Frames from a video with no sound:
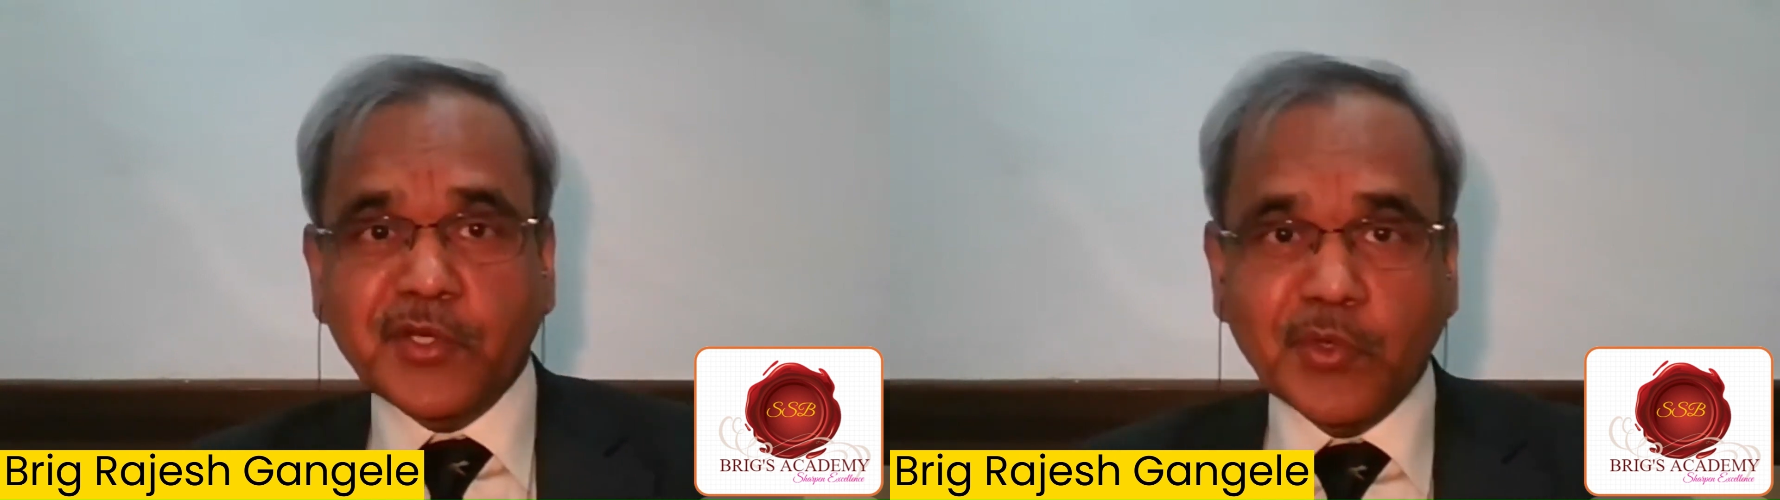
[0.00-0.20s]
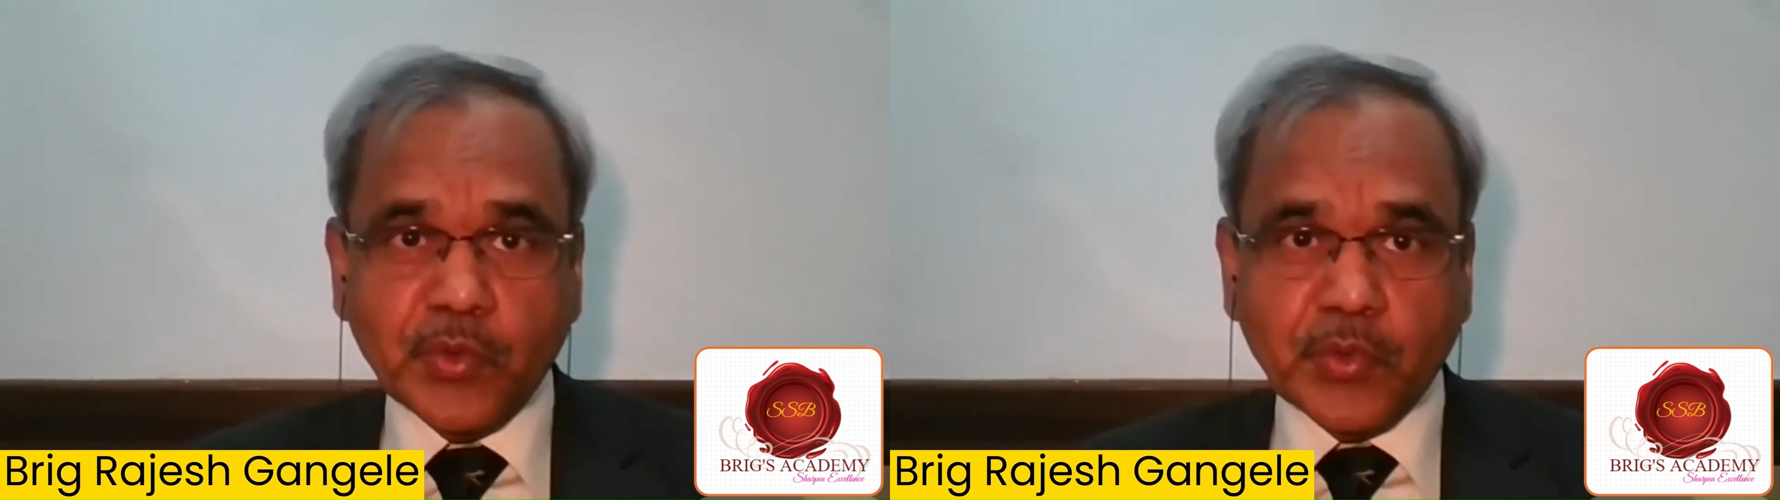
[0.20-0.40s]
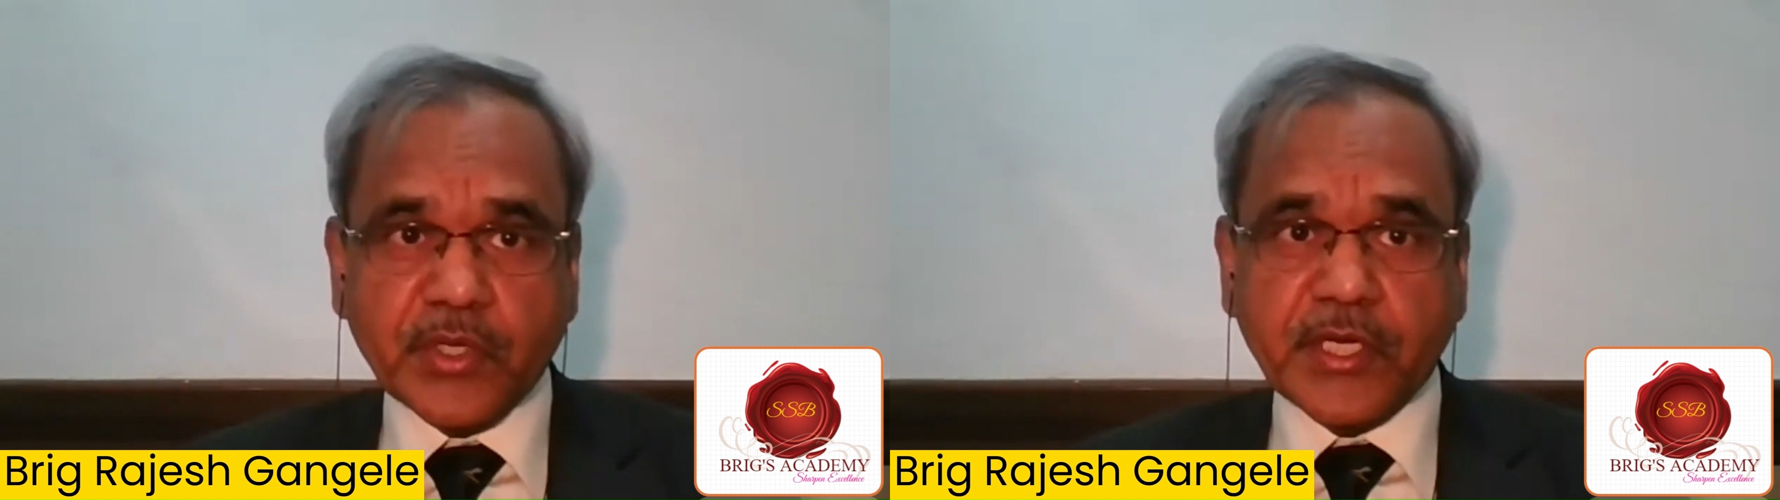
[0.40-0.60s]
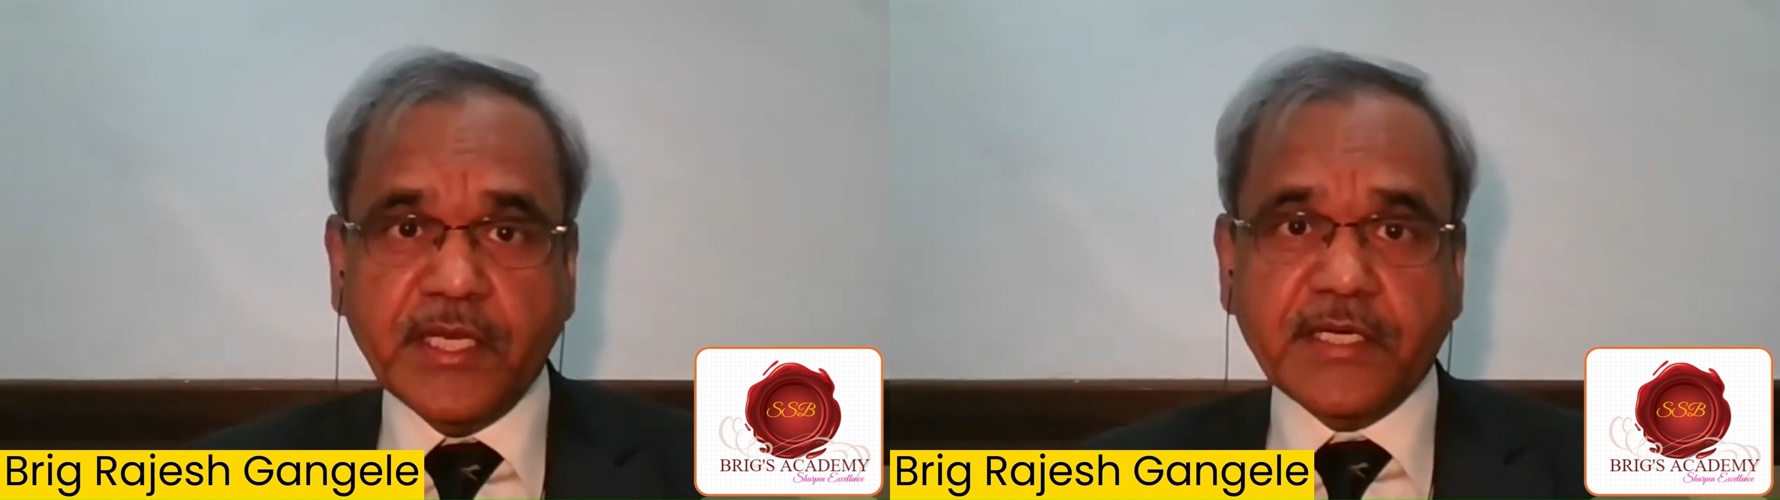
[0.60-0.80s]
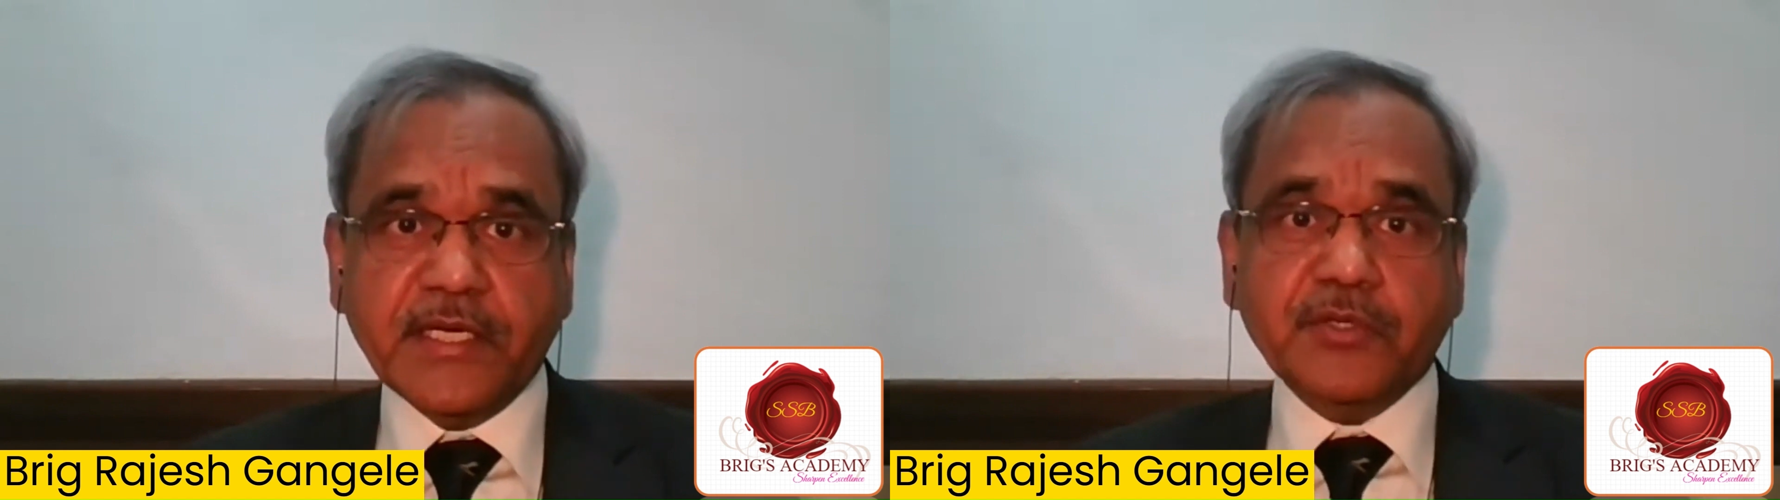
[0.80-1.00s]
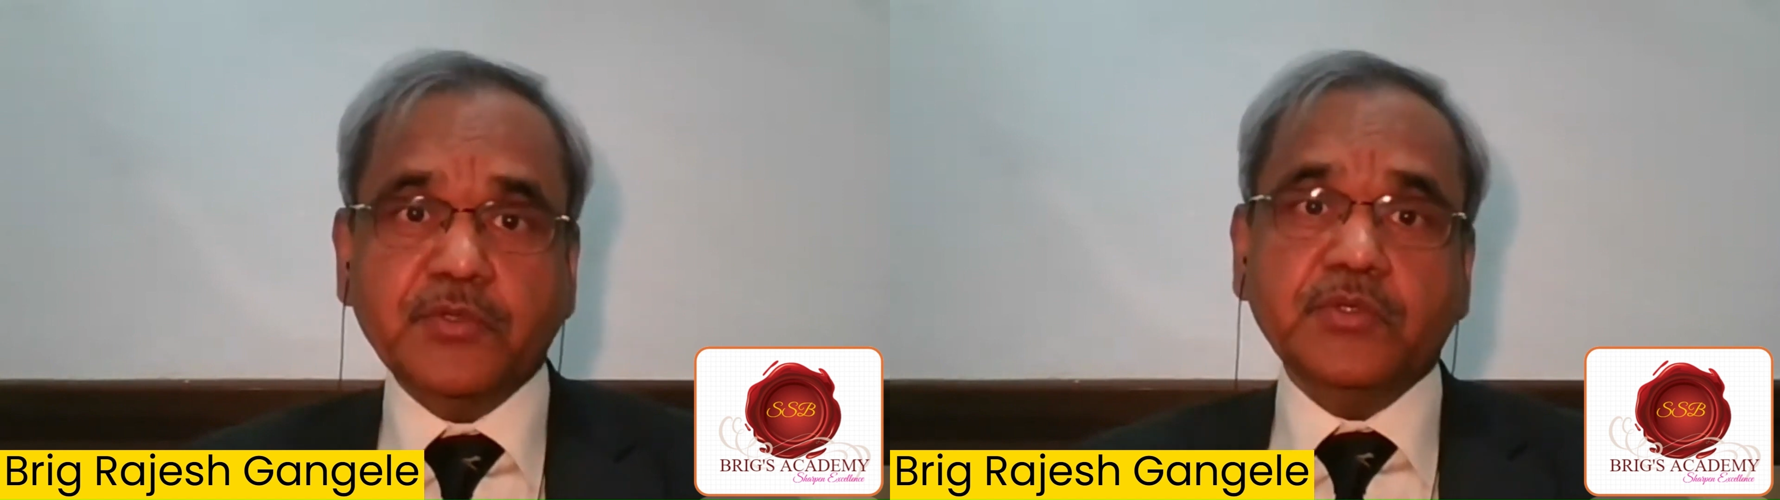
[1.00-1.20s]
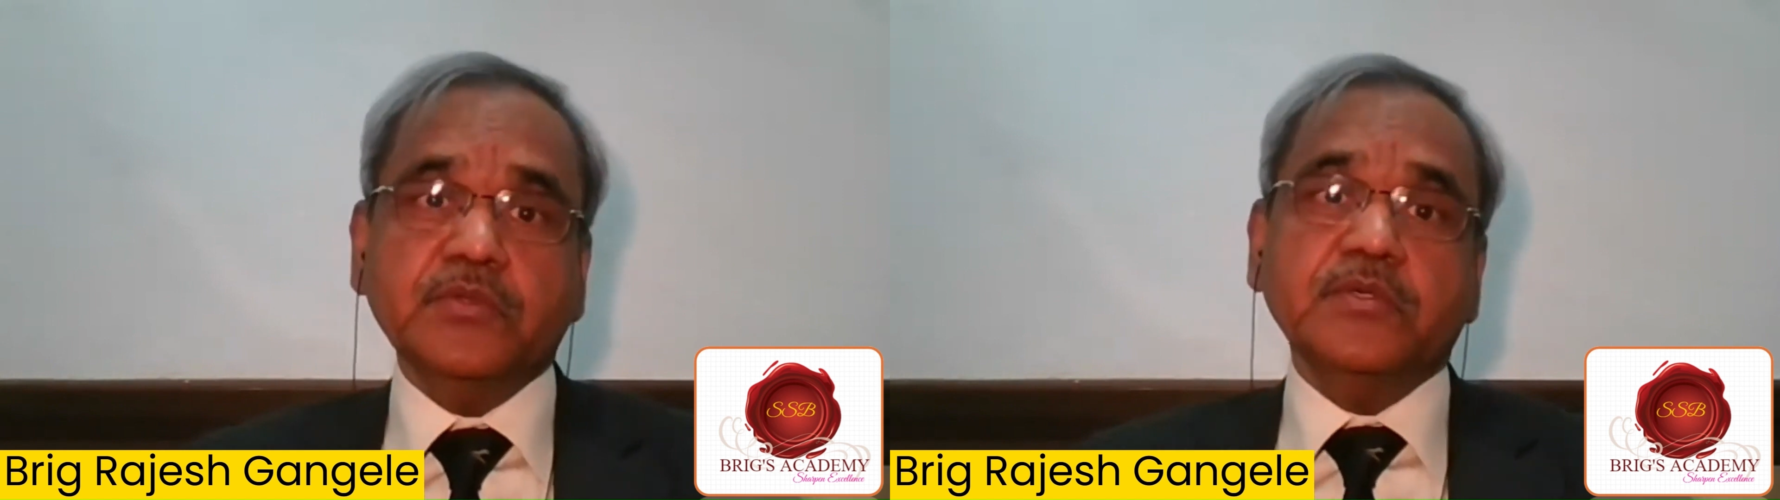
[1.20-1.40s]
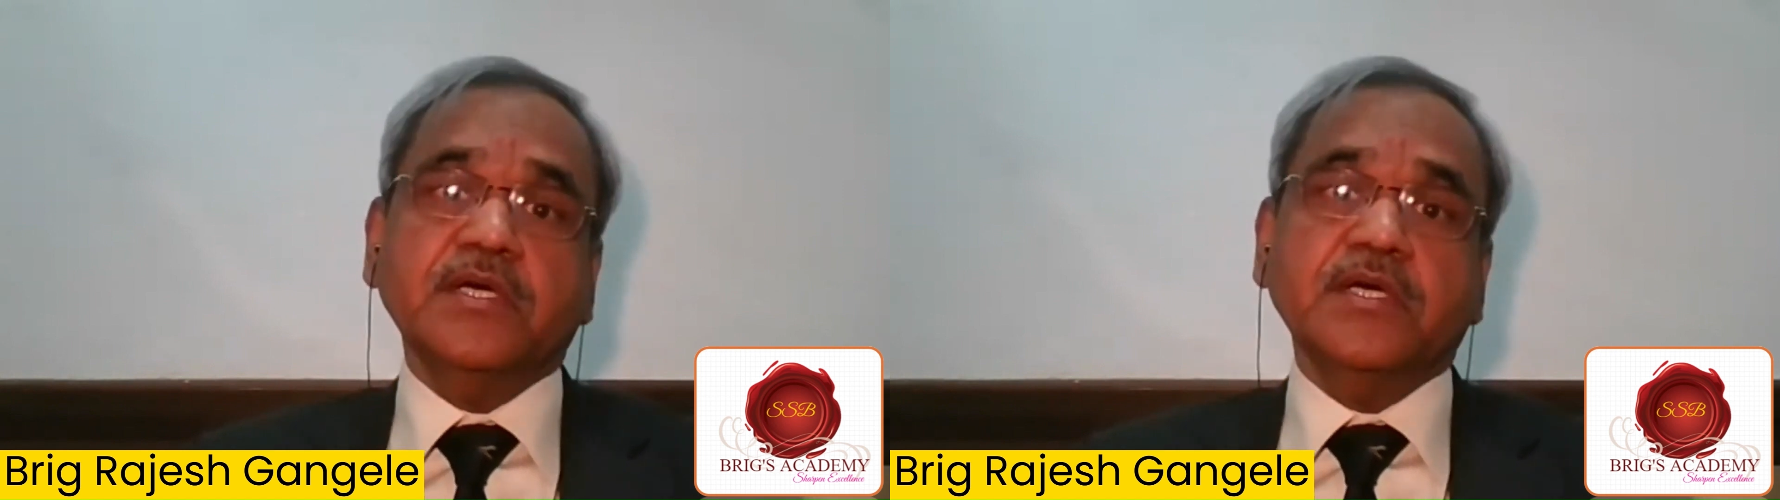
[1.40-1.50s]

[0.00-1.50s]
clue related to